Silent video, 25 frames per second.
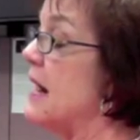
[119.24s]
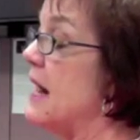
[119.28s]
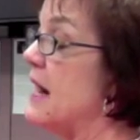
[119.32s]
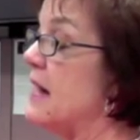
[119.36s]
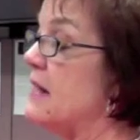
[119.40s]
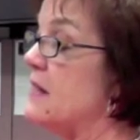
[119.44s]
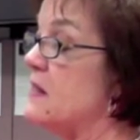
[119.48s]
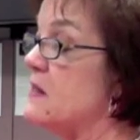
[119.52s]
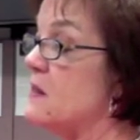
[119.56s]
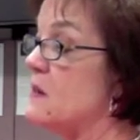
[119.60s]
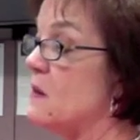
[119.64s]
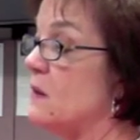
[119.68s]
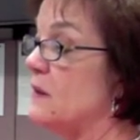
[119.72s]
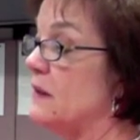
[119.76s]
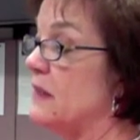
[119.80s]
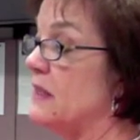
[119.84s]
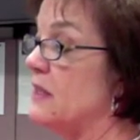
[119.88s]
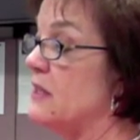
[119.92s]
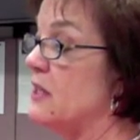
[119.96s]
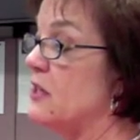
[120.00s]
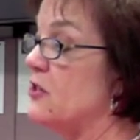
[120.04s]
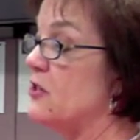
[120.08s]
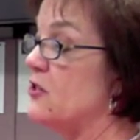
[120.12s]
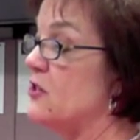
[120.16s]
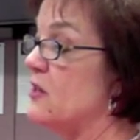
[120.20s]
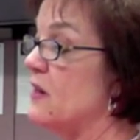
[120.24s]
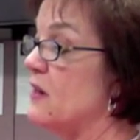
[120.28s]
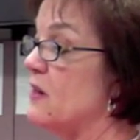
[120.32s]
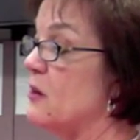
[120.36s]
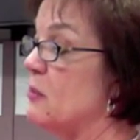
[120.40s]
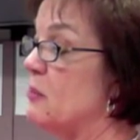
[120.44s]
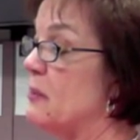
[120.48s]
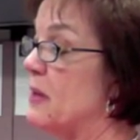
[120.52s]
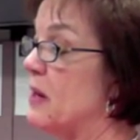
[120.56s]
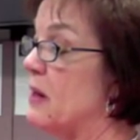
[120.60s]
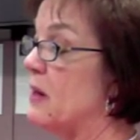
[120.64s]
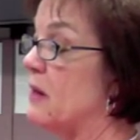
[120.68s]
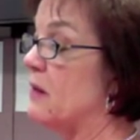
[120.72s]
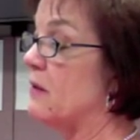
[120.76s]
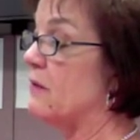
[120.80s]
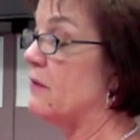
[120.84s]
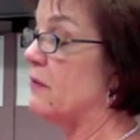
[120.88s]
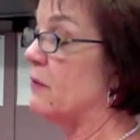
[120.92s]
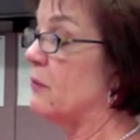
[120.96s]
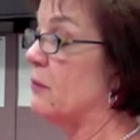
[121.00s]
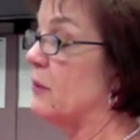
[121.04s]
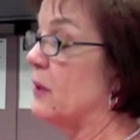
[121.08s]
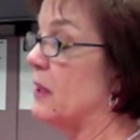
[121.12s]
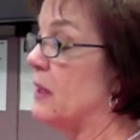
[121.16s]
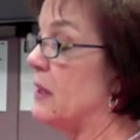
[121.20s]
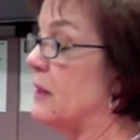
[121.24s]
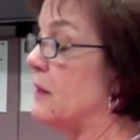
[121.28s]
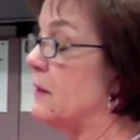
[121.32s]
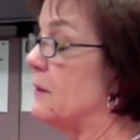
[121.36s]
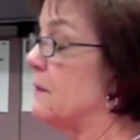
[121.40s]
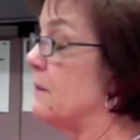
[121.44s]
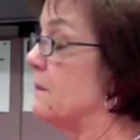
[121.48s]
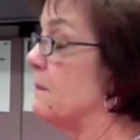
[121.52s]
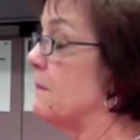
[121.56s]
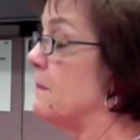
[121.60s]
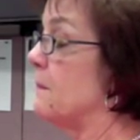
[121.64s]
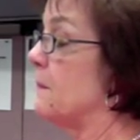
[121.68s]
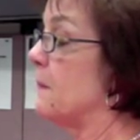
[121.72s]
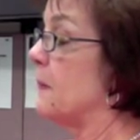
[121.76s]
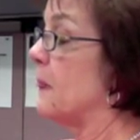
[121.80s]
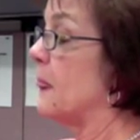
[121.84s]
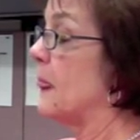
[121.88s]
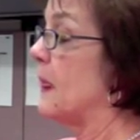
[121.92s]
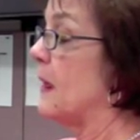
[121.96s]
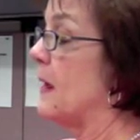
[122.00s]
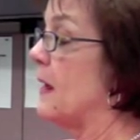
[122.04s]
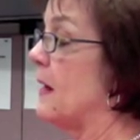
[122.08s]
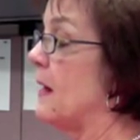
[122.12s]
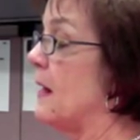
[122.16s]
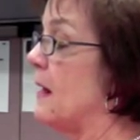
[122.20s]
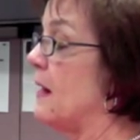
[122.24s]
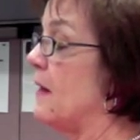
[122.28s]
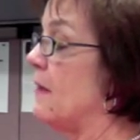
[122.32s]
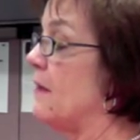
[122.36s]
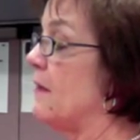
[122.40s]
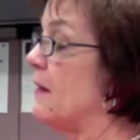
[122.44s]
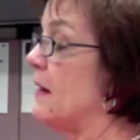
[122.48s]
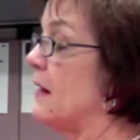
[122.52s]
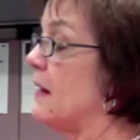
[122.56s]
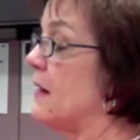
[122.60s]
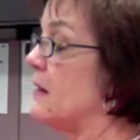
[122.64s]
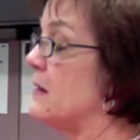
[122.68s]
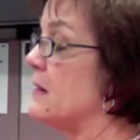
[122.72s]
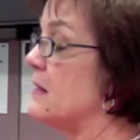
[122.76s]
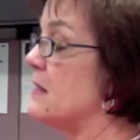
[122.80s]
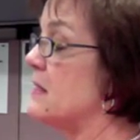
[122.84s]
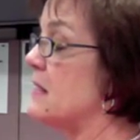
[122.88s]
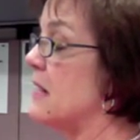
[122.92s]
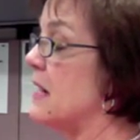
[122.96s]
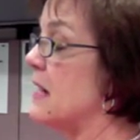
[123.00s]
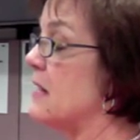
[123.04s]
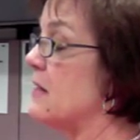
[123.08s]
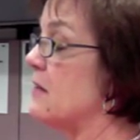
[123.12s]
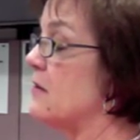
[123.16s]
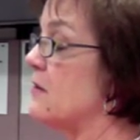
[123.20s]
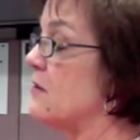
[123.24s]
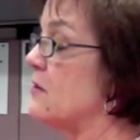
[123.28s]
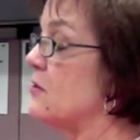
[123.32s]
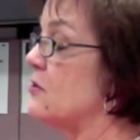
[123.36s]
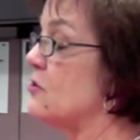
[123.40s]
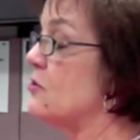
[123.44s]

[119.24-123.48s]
and is only touching the bark of the reed. Then tighten the